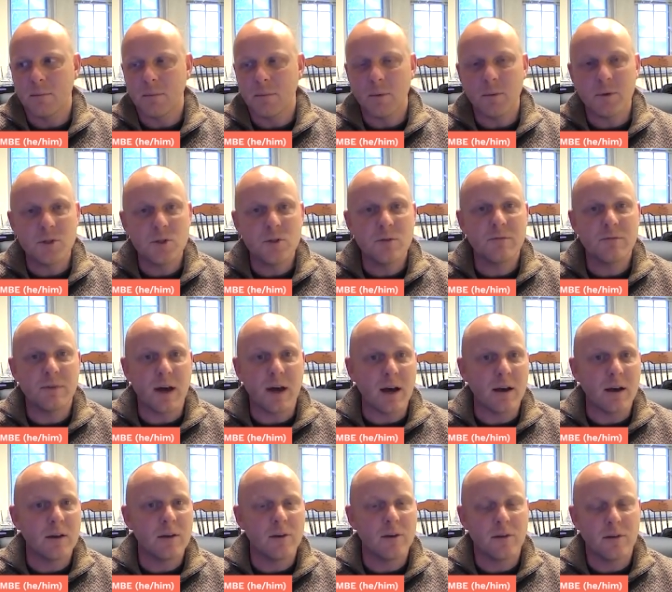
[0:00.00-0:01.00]
uh, but we do
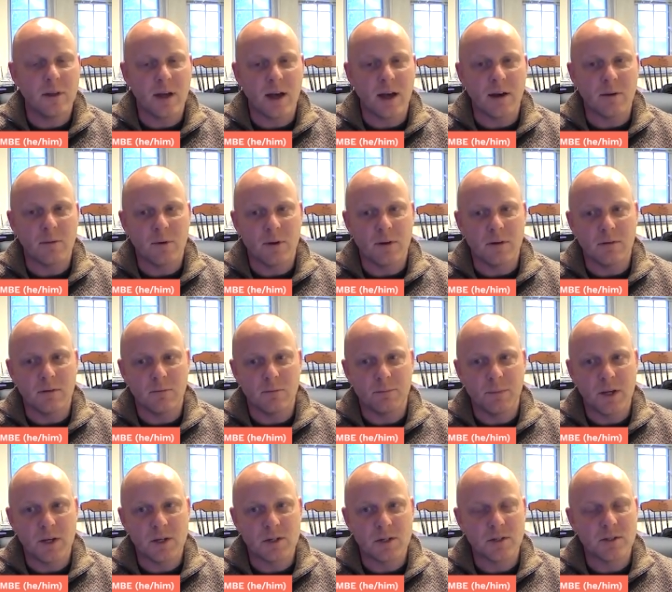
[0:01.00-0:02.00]
value that when
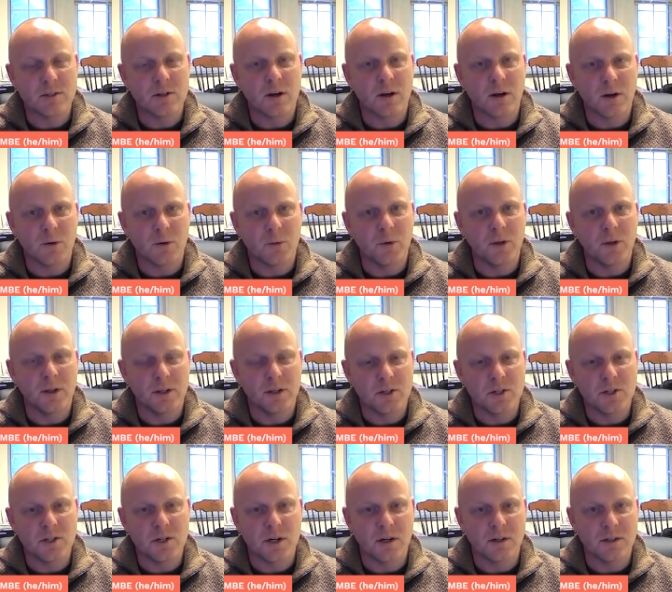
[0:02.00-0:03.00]
patients are
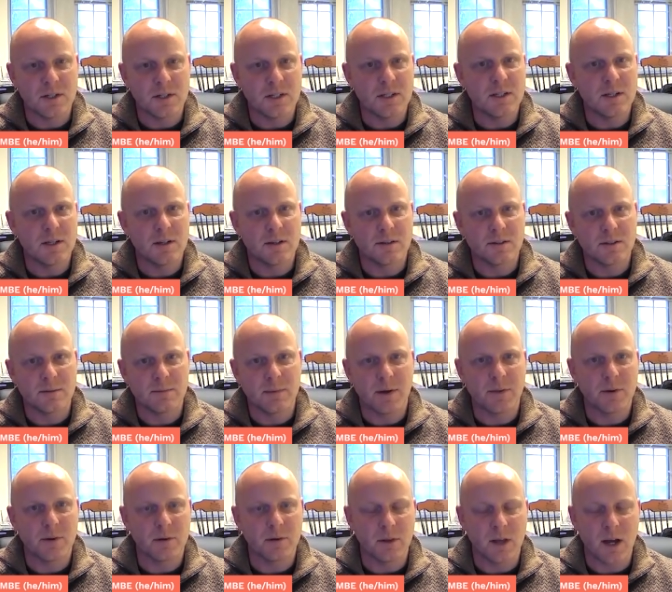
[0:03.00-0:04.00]
willing to share details
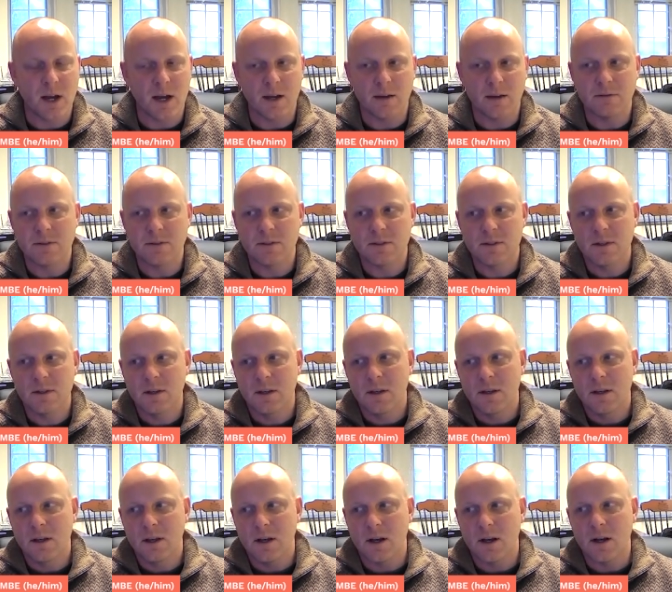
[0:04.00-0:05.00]
about their lives
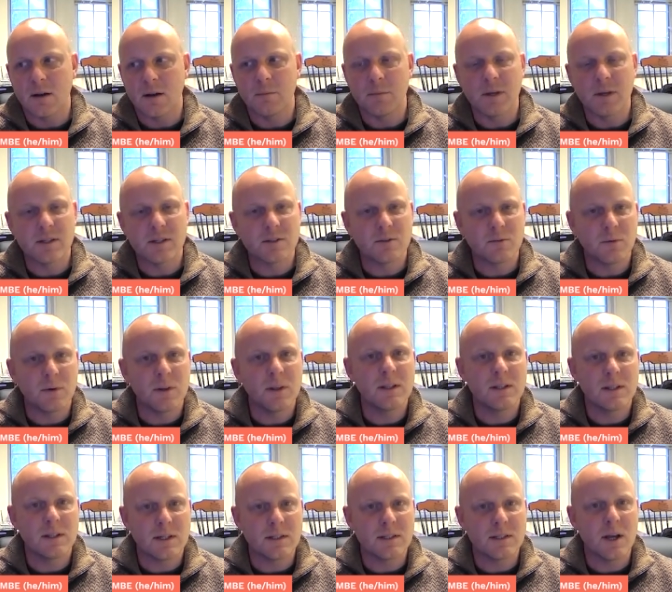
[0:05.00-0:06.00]
um, because it
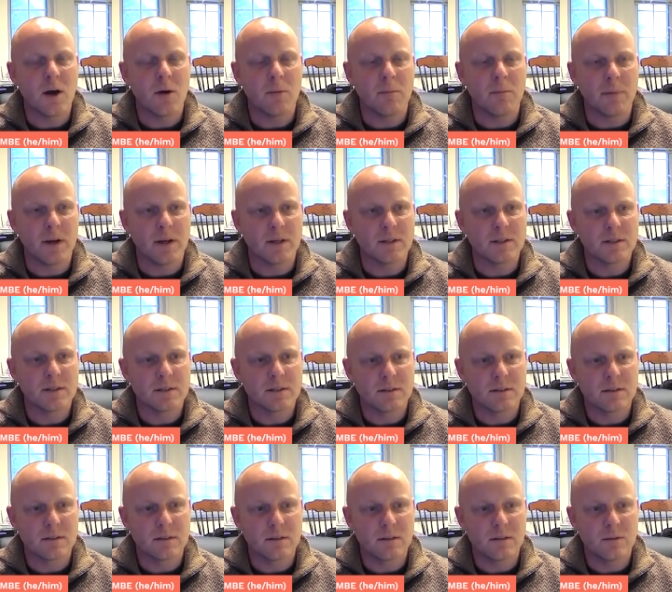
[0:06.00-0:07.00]
really does help
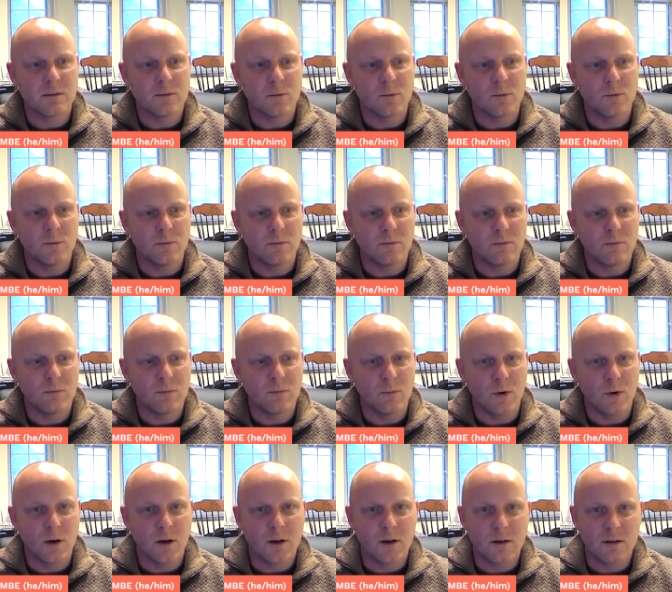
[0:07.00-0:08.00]
us
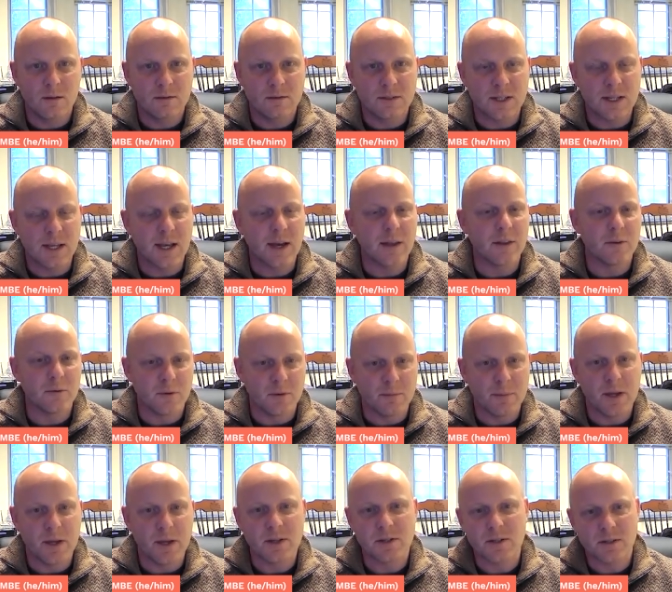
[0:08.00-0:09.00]
work together
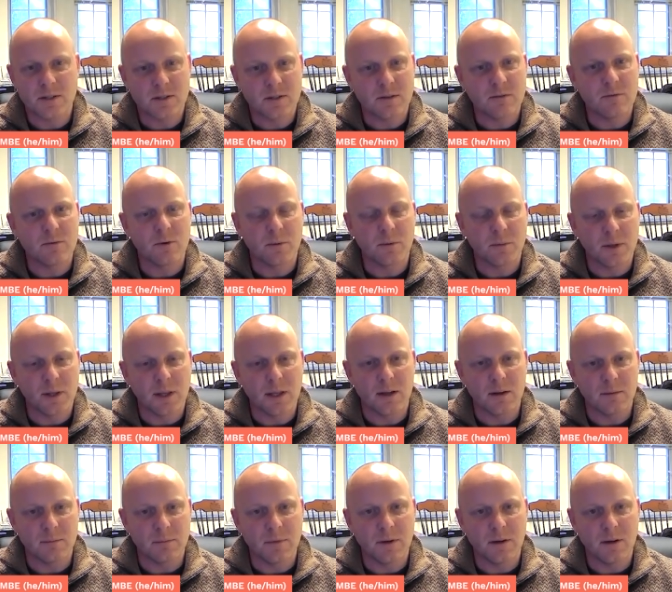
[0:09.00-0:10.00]
with patients to
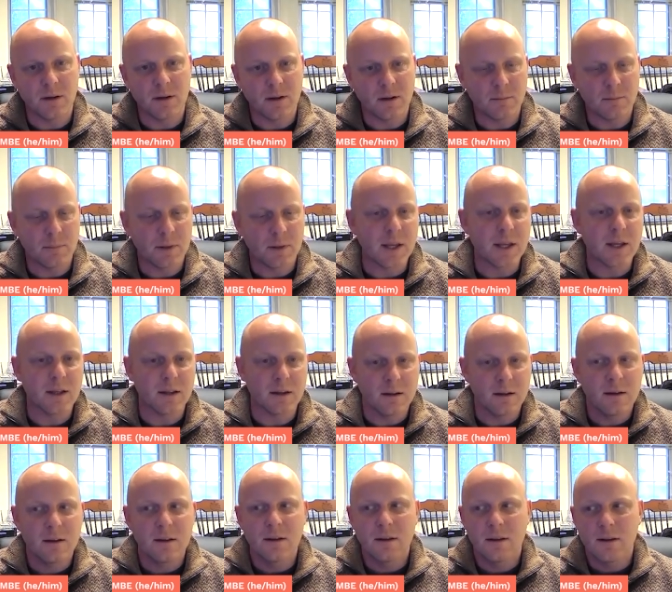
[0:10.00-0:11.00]
formulate a, a
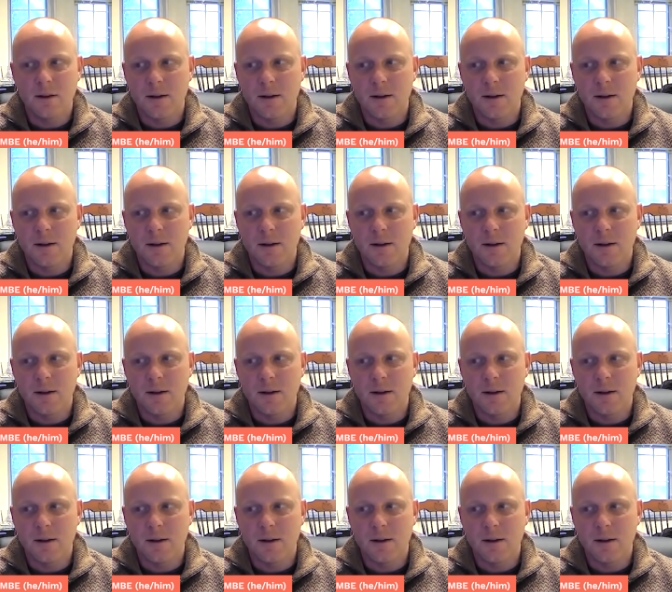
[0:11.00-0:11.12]
plan,